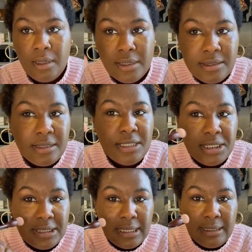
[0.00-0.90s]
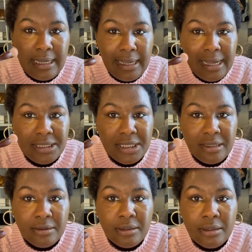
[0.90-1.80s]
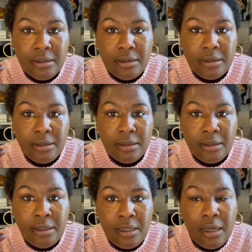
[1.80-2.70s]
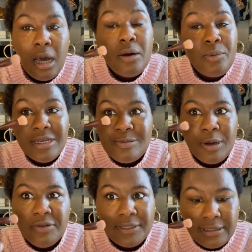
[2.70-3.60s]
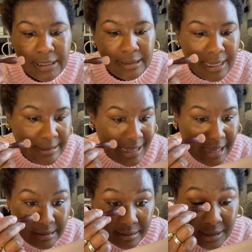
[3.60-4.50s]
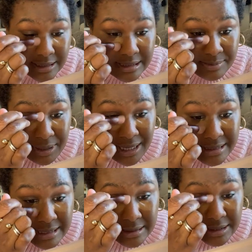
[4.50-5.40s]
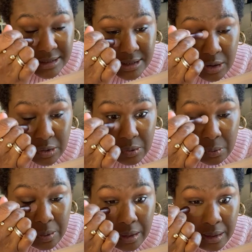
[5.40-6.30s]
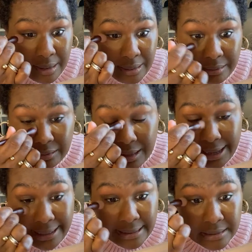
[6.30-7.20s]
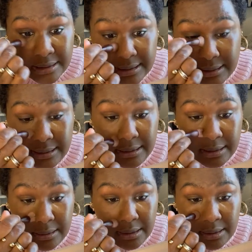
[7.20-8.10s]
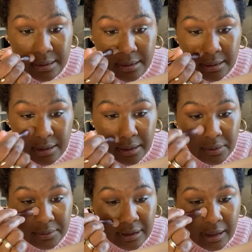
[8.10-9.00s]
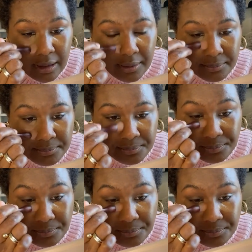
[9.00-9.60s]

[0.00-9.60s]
So this is just a light eyeshadow. Oh, it wears perfectly. Like that, it's because it's so light, you know, the